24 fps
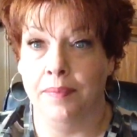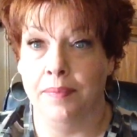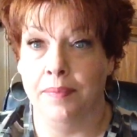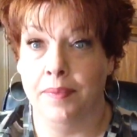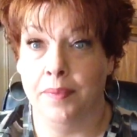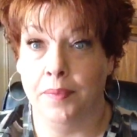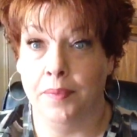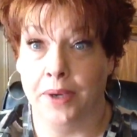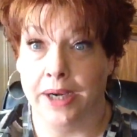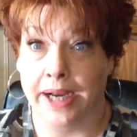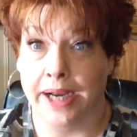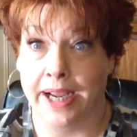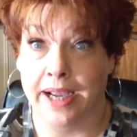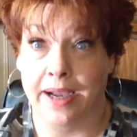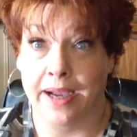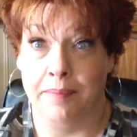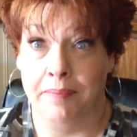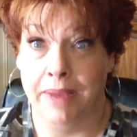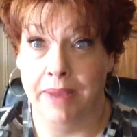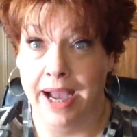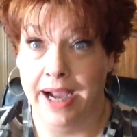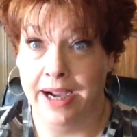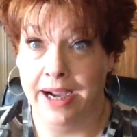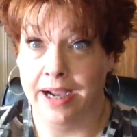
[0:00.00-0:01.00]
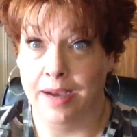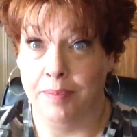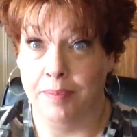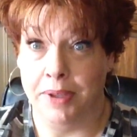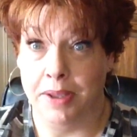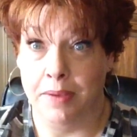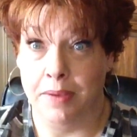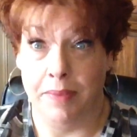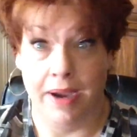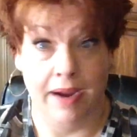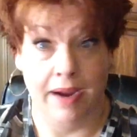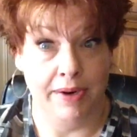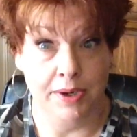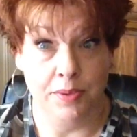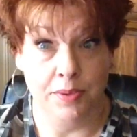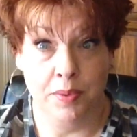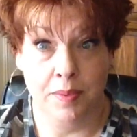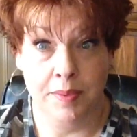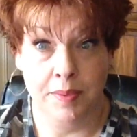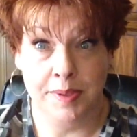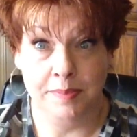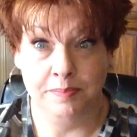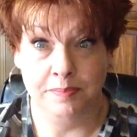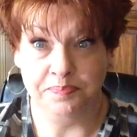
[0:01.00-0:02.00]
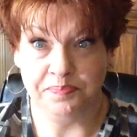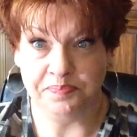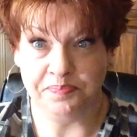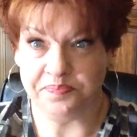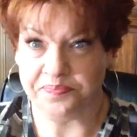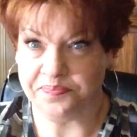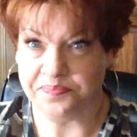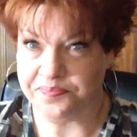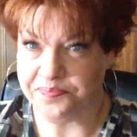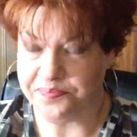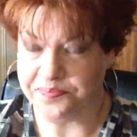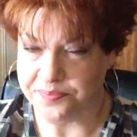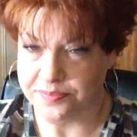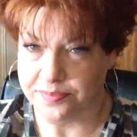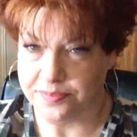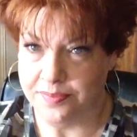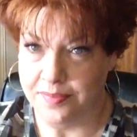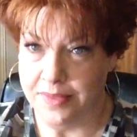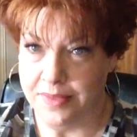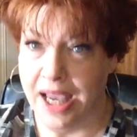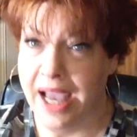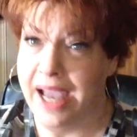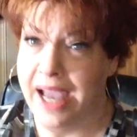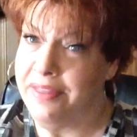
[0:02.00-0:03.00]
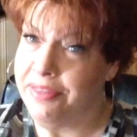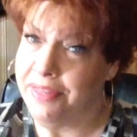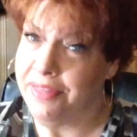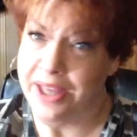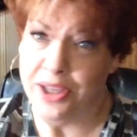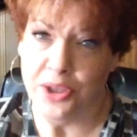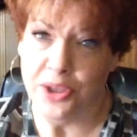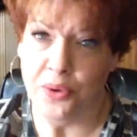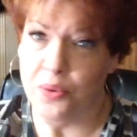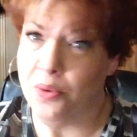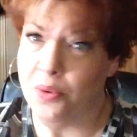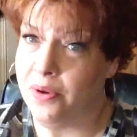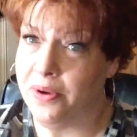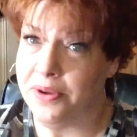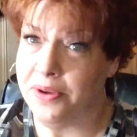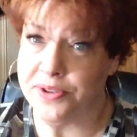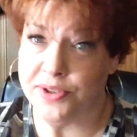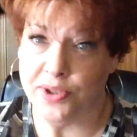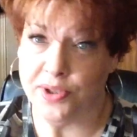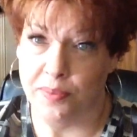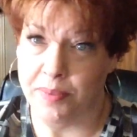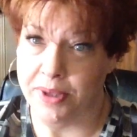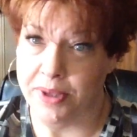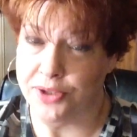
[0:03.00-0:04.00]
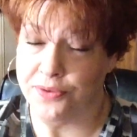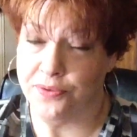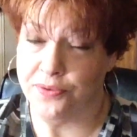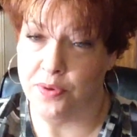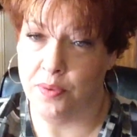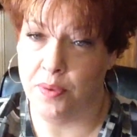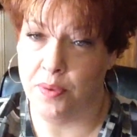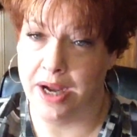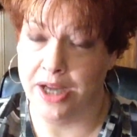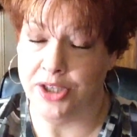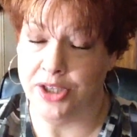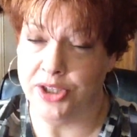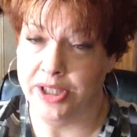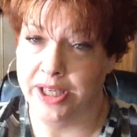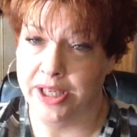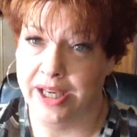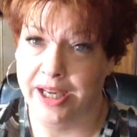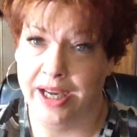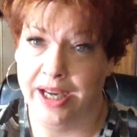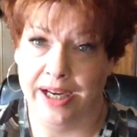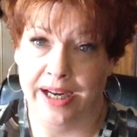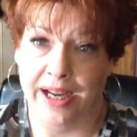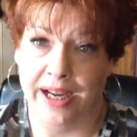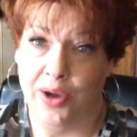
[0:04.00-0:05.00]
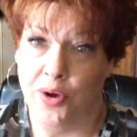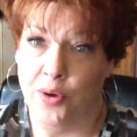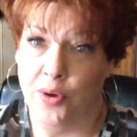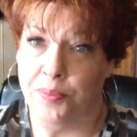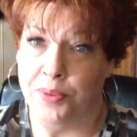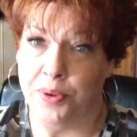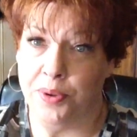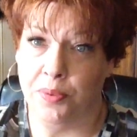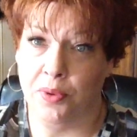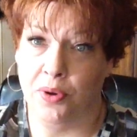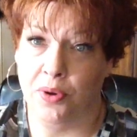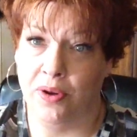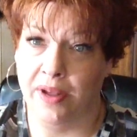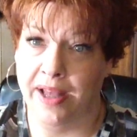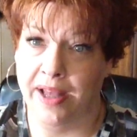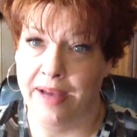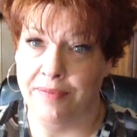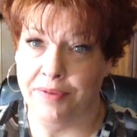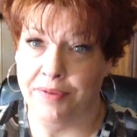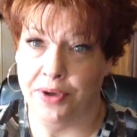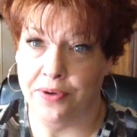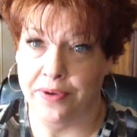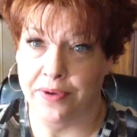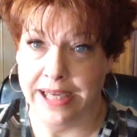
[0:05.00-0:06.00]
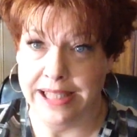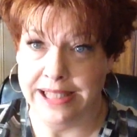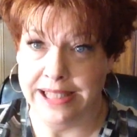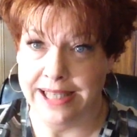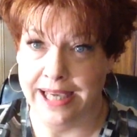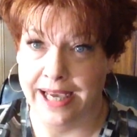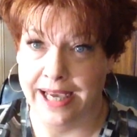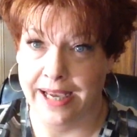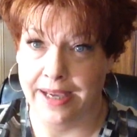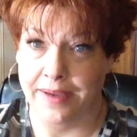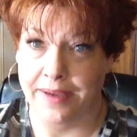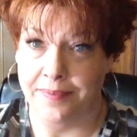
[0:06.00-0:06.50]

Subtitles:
when I come back, I'll be a married woman. I thank you all so much for watching, and I hope you all have a great day.